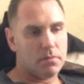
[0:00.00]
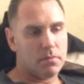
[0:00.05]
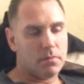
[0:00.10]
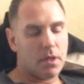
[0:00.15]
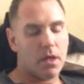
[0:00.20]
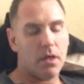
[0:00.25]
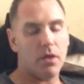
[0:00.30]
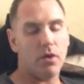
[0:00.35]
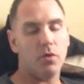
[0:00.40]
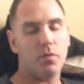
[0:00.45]

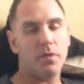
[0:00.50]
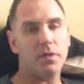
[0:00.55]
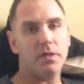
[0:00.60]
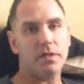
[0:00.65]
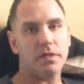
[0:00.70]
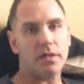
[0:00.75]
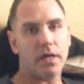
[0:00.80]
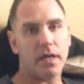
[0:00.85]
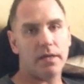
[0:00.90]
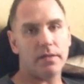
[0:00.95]
he opened
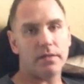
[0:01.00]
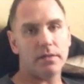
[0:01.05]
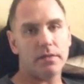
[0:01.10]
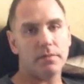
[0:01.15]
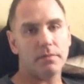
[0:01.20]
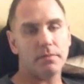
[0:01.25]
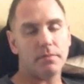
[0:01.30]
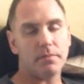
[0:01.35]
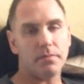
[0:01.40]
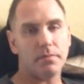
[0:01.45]
his eyes,
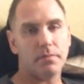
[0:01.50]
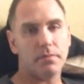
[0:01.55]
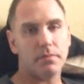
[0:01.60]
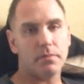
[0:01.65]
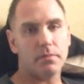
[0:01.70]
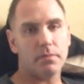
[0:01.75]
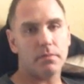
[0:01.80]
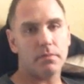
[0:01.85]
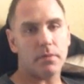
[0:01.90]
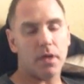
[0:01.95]

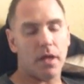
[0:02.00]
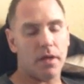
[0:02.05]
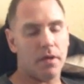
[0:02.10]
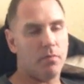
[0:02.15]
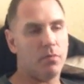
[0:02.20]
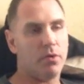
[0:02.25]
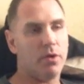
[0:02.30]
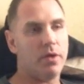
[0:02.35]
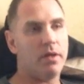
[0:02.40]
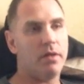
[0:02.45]
and he
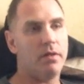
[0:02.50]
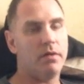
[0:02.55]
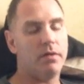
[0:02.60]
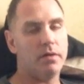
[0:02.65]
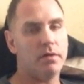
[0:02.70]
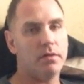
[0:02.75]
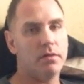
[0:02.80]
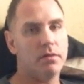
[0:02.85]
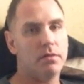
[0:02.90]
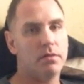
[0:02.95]
breathed,
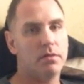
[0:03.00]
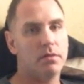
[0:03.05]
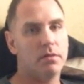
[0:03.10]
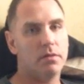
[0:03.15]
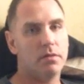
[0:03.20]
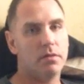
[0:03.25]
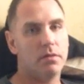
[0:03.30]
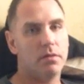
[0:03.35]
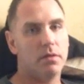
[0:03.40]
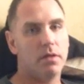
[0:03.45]

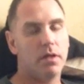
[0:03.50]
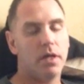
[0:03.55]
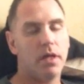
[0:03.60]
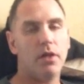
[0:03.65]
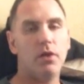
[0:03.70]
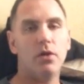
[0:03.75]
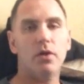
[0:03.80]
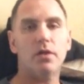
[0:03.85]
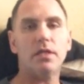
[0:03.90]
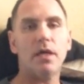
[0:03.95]

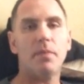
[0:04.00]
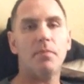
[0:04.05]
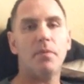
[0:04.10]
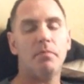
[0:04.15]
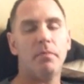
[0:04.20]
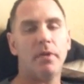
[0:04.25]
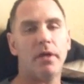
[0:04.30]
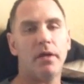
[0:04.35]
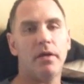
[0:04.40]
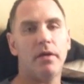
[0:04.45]
and he looked up
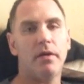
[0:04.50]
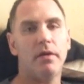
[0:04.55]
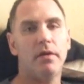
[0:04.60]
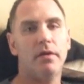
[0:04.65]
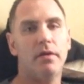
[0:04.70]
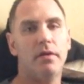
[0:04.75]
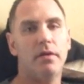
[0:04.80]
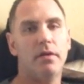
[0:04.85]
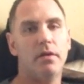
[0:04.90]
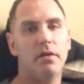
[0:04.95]
at me,
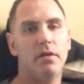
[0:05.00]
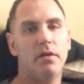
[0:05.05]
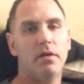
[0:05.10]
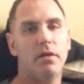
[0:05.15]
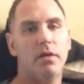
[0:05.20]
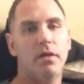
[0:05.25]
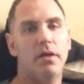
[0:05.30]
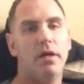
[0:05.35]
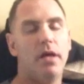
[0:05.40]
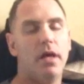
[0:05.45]

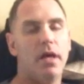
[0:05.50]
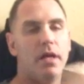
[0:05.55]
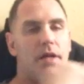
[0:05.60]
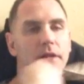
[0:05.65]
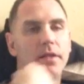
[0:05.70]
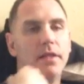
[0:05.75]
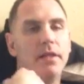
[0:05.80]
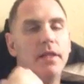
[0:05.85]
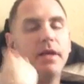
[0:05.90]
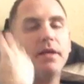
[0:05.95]
and
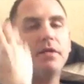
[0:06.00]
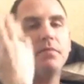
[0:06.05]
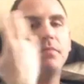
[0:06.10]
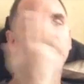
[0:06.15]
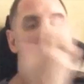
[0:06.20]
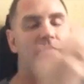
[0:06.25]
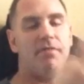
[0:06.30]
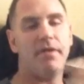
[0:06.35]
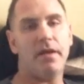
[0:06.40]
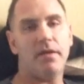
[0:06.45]
he licked
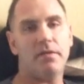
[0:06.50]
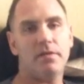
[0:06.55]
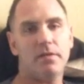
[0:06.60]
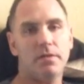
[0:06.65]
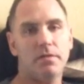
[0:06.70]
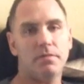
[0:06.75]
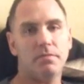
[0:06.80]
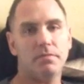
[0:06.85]
my face,